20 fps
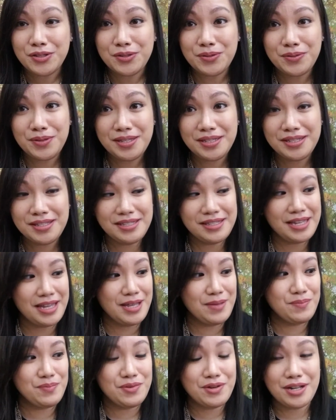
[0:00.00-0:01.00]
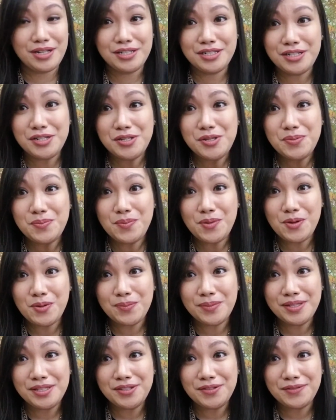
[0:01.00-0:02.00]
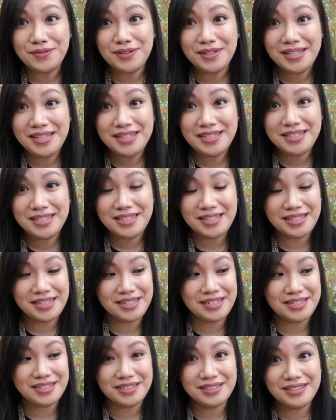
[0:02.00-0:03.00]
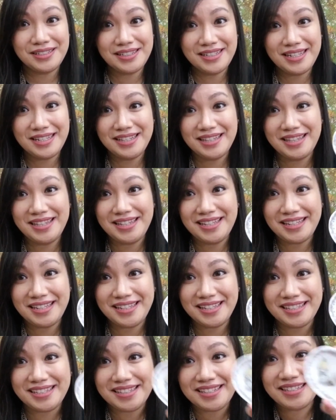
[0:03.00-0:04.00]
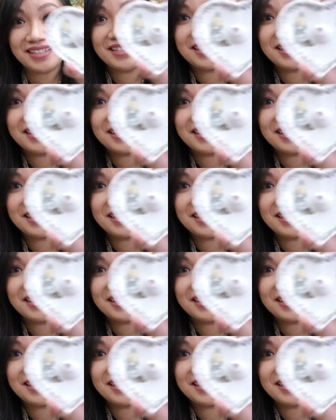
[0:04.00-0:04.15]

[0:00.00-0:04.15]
So this is a Precious Moments ring dish. Look at this.